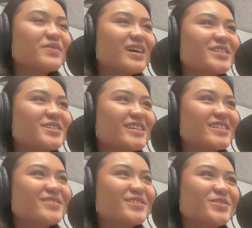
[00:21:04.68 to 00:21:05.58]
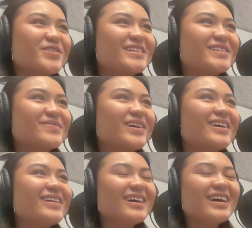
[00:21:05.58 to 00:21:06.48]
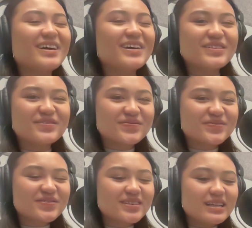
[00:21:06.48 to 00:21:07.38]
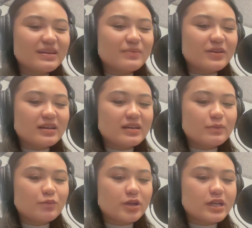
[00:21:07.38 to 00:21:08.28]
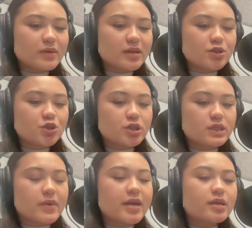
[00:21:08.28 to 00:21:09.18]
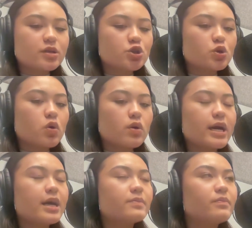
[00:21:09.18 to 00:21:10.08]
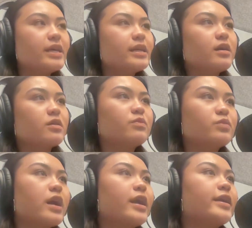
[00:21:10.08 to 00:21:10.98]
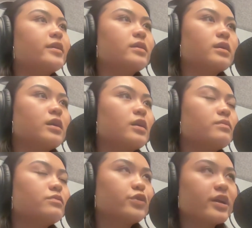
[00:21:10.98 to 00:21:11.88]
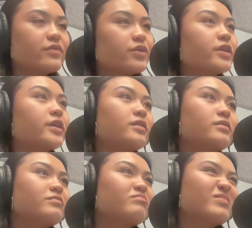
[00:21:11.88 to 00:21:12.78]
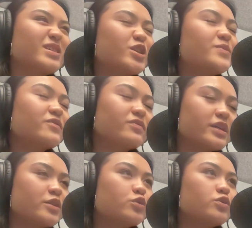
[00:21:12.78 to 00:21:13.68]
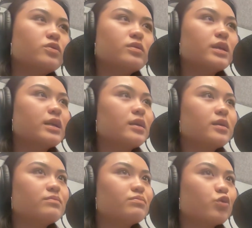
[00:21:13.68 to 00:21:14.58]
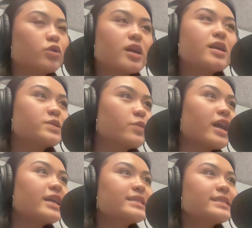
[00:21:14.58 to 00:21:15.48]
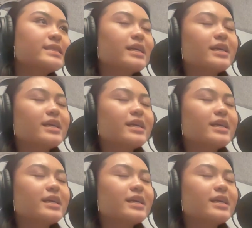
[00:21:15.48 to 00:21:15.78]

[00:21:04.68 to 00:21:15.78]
match, you get to enjoy it as well. Um, but pretty much just making sure that media are complying um, with everything in terms of legal uh, broadcast rights,